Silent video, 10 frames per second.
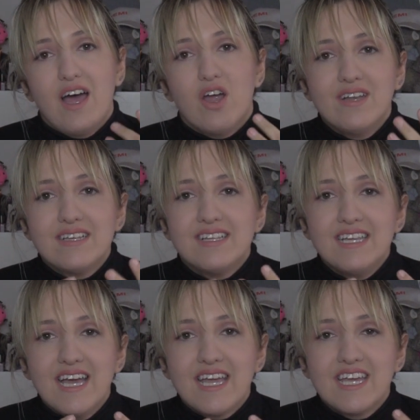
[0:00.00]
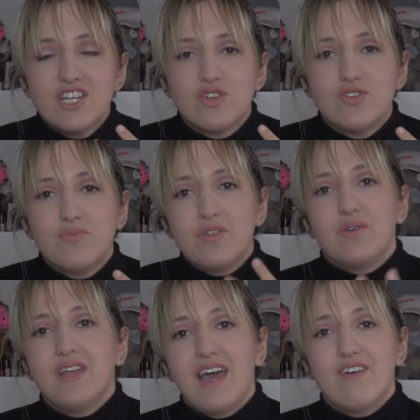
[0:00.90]
honestly I can choose
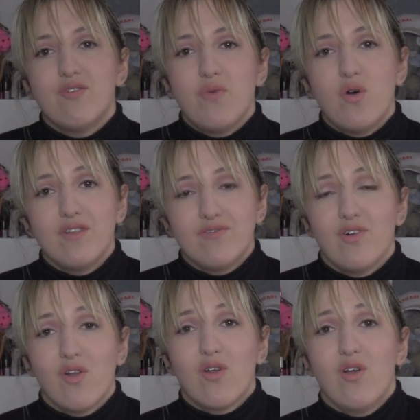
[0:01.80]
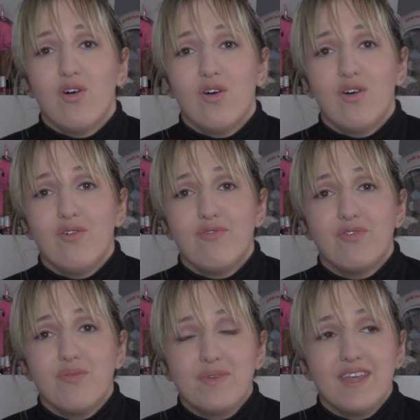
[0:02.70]
between Evermore and Folklore.
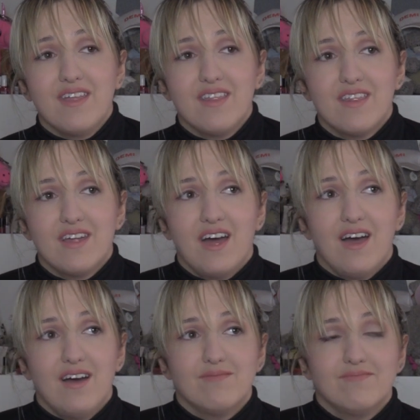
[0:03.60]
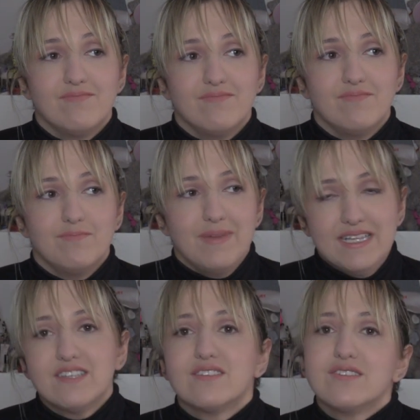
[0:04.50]
For me, they are
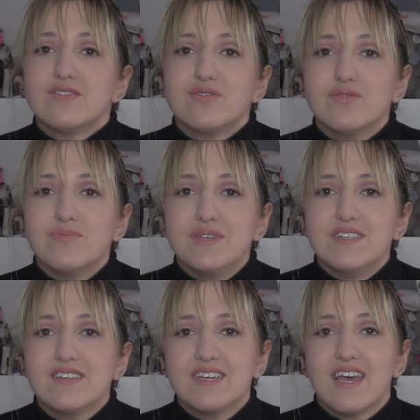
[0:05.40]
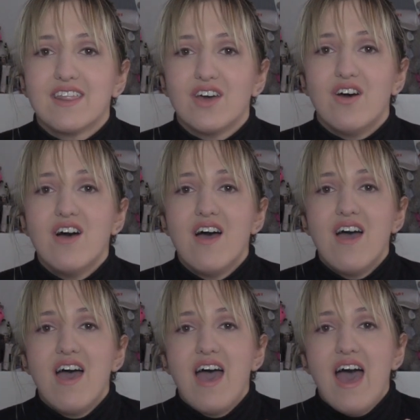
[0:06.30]
meant to be together.
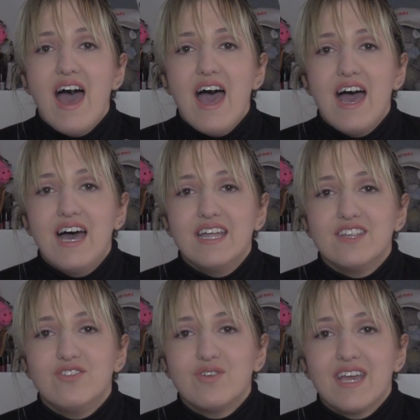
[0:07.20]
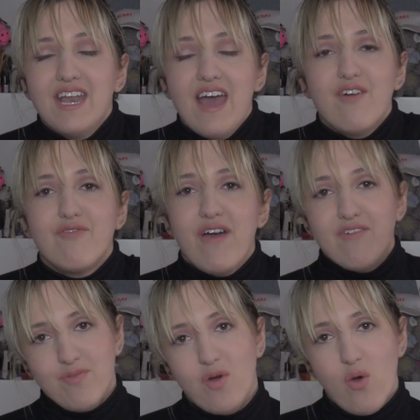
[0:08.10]
And you can have
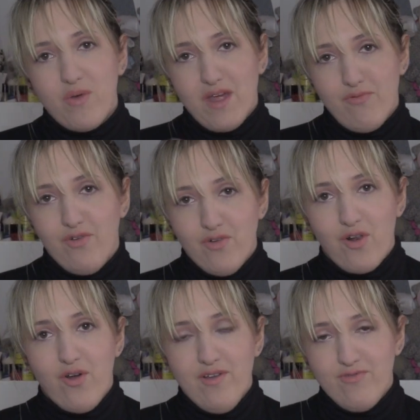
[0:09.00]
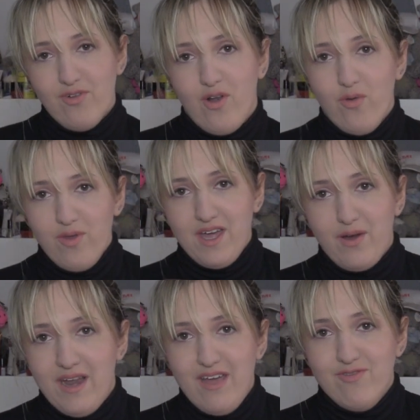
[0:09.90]
Evermore without Folklore and Folklore
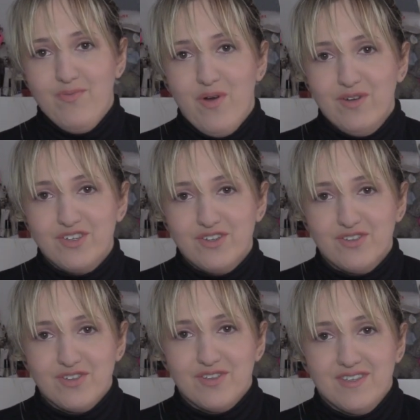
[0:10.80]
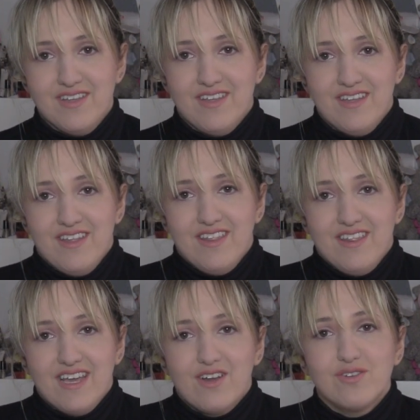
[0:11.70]
without Evermore. It's just,
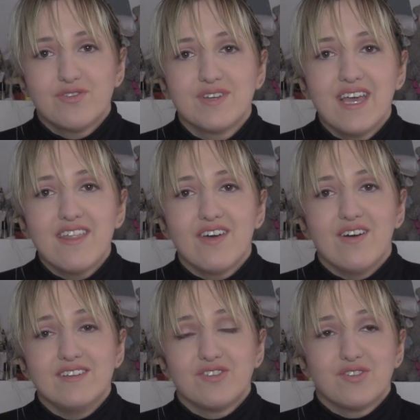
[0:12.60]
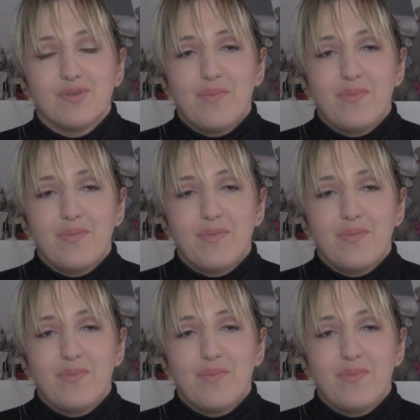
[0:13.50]
they go together. It's just a